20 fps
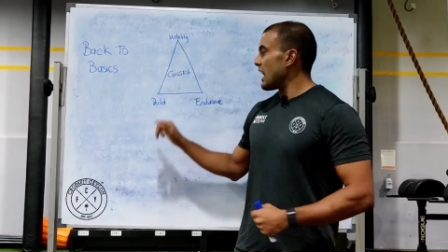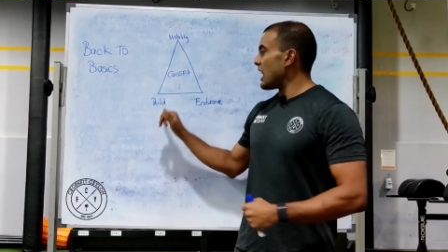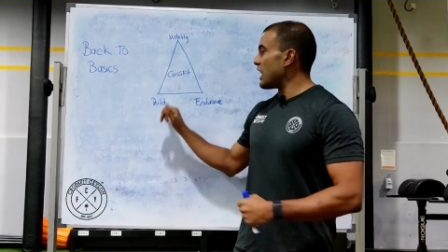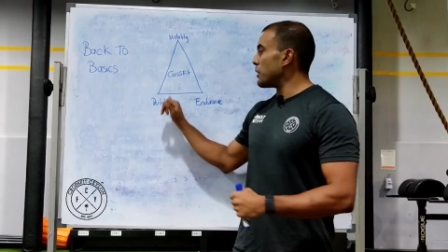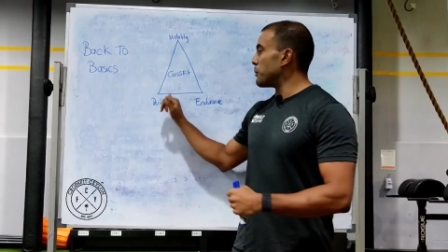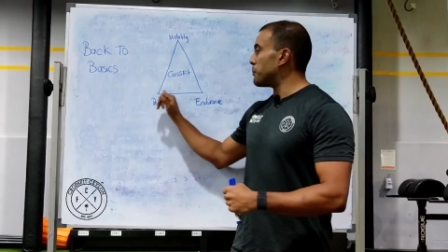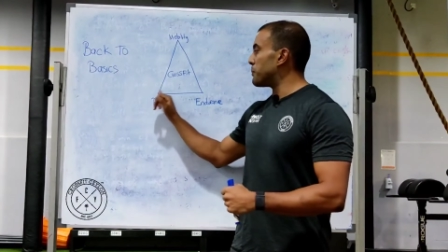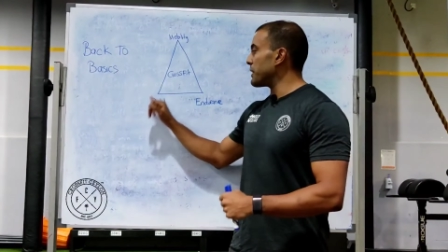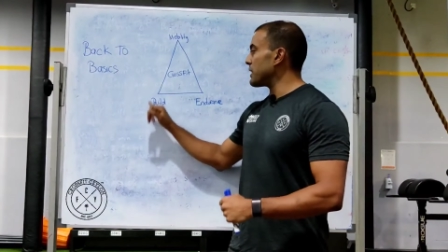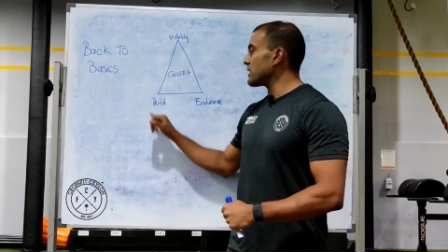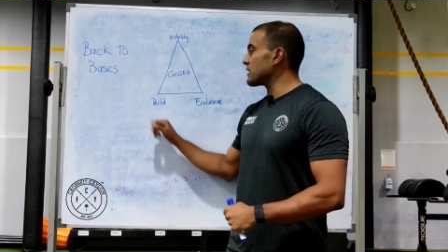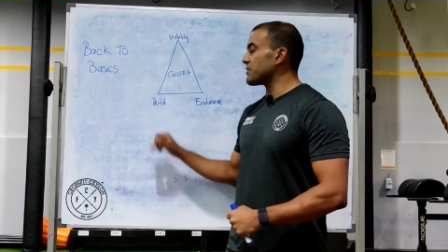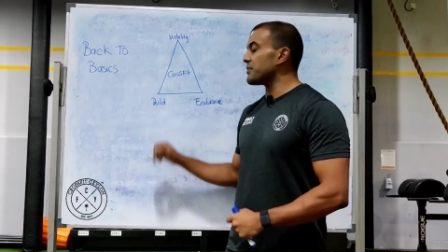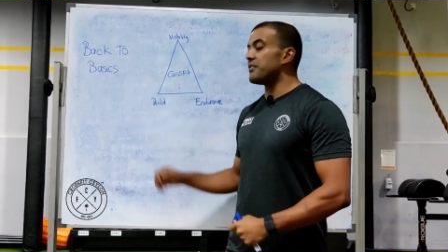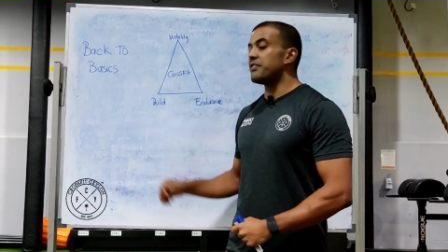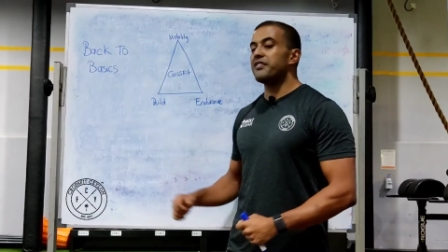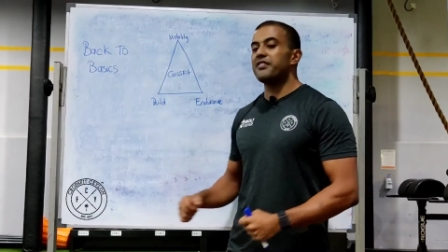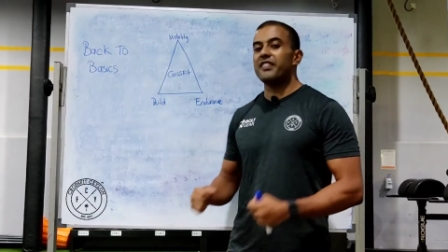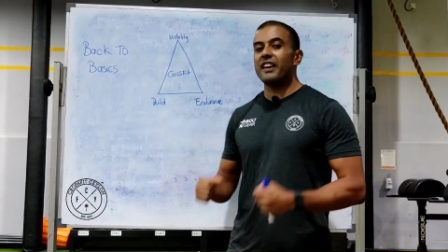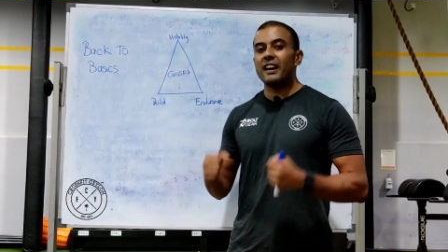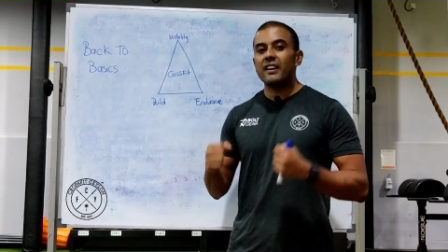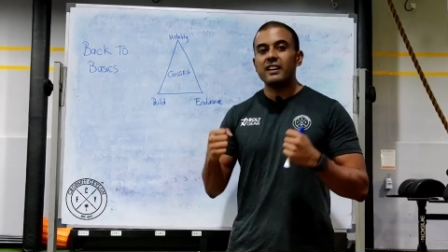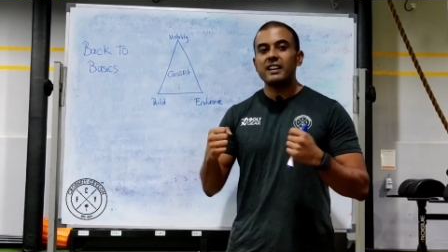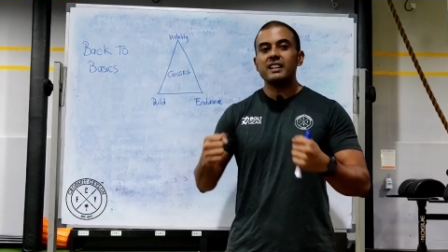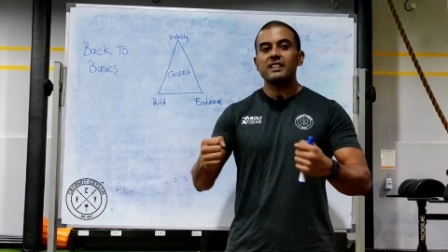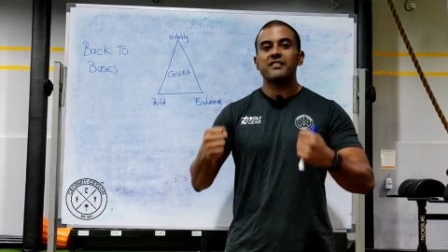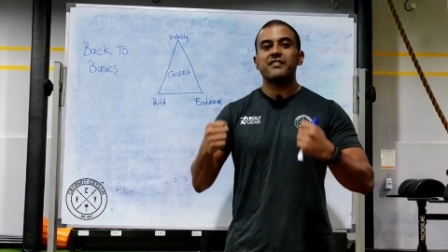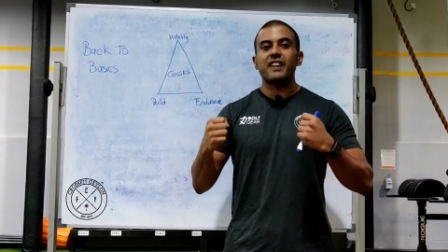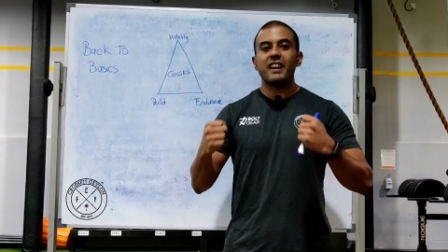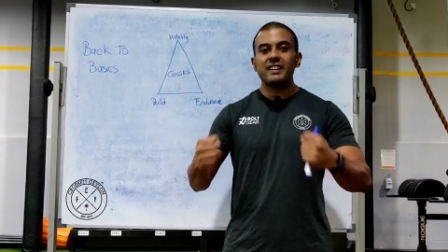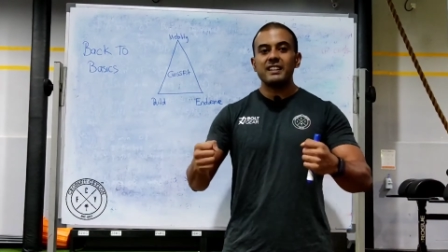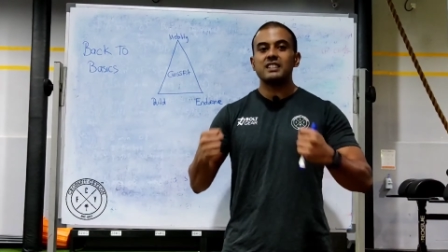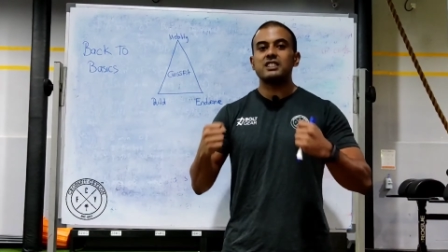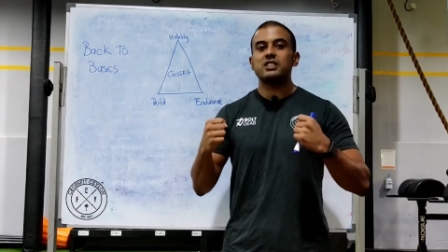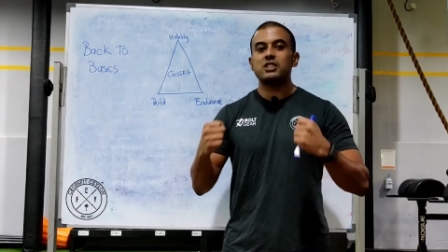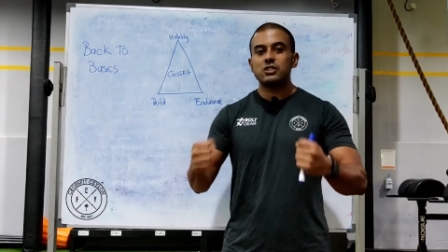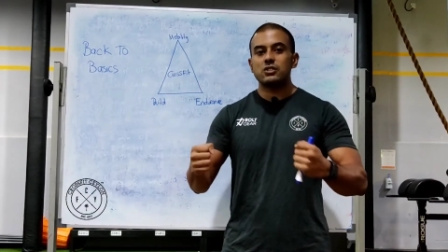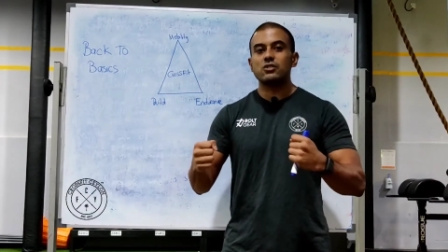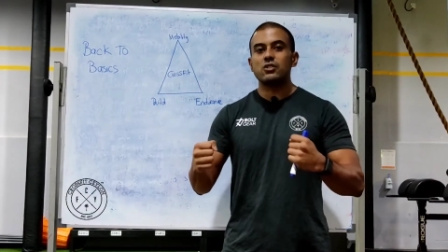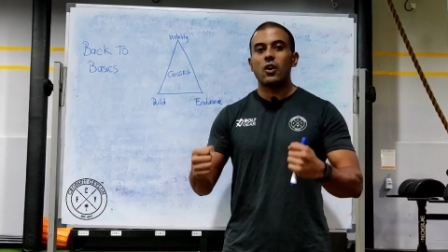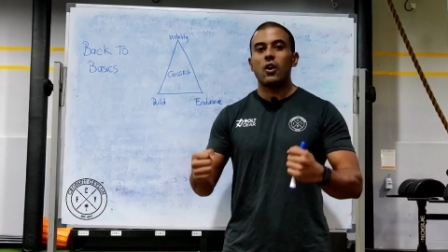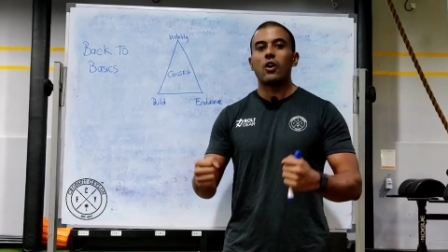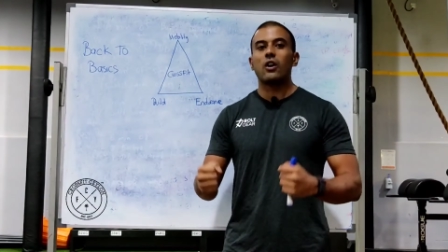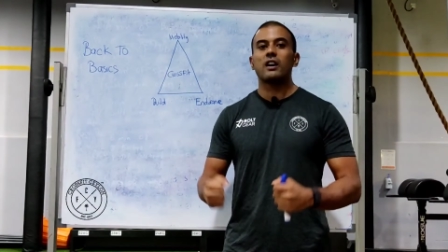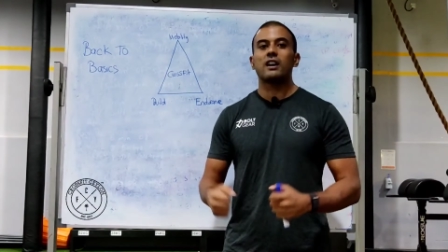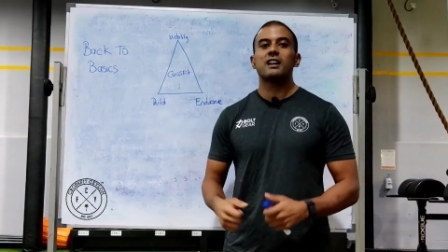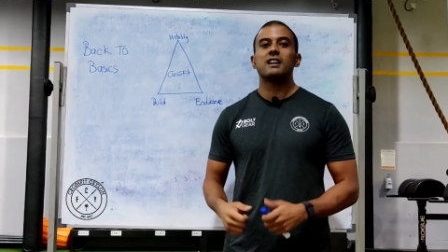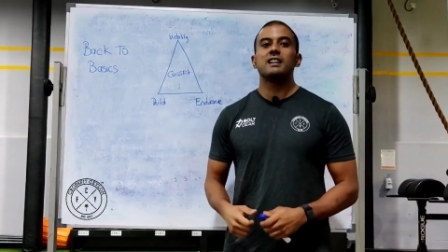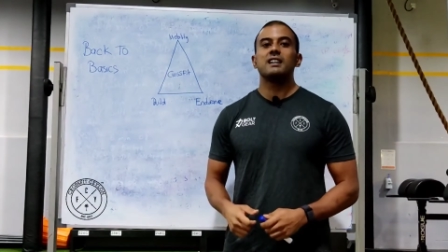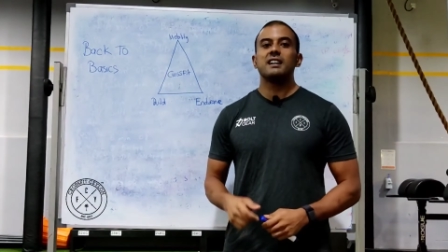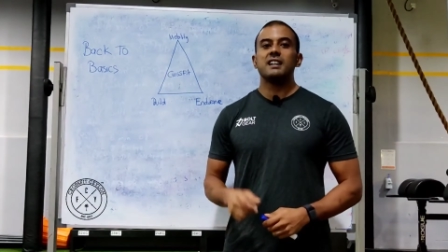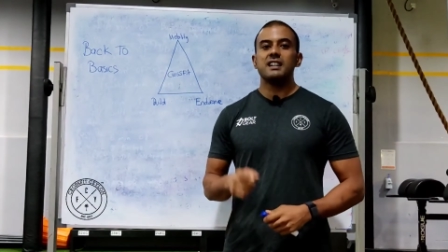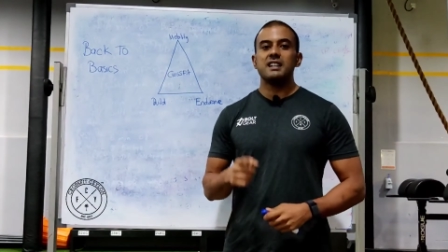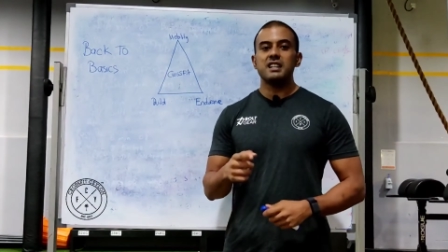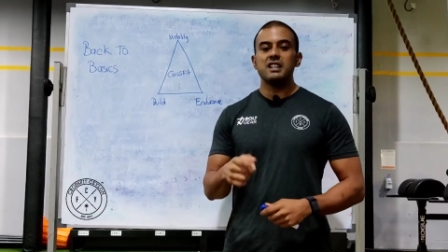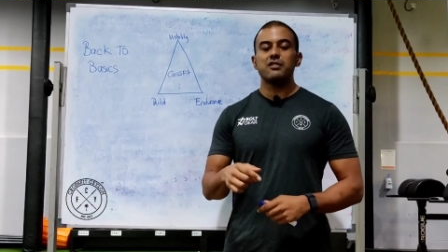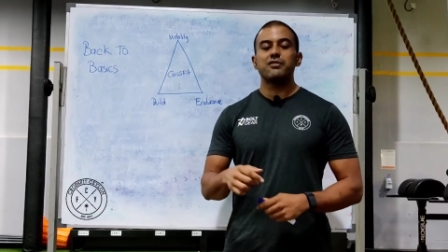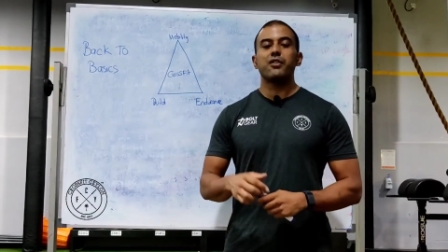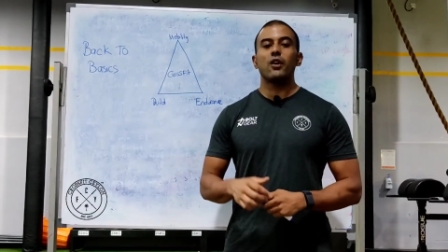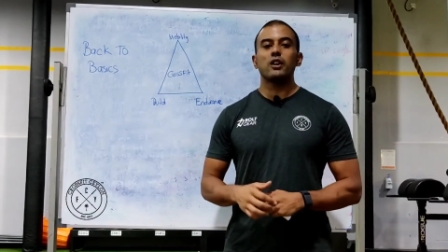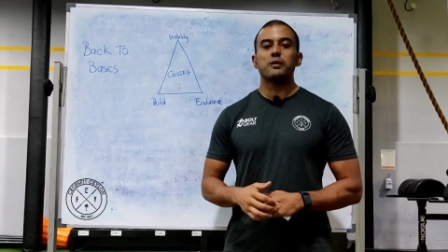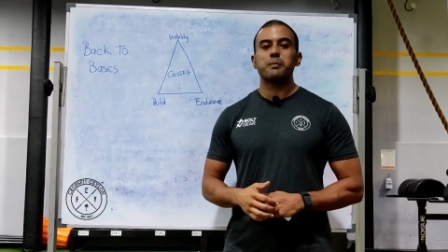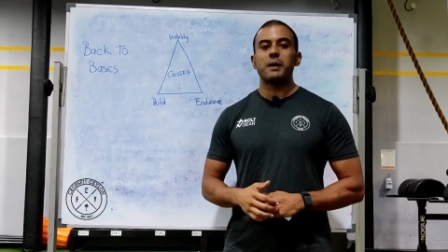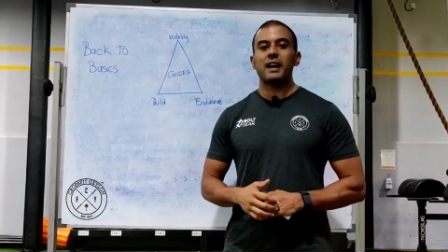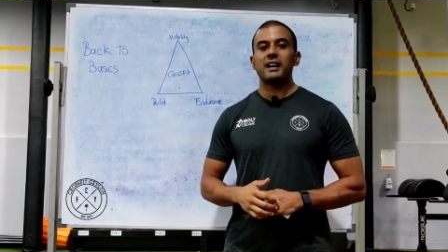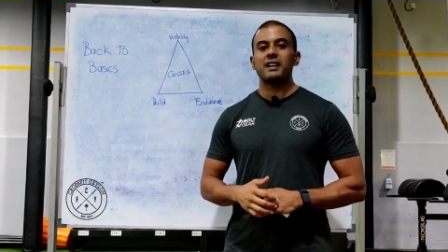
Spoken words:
and build very, very strong default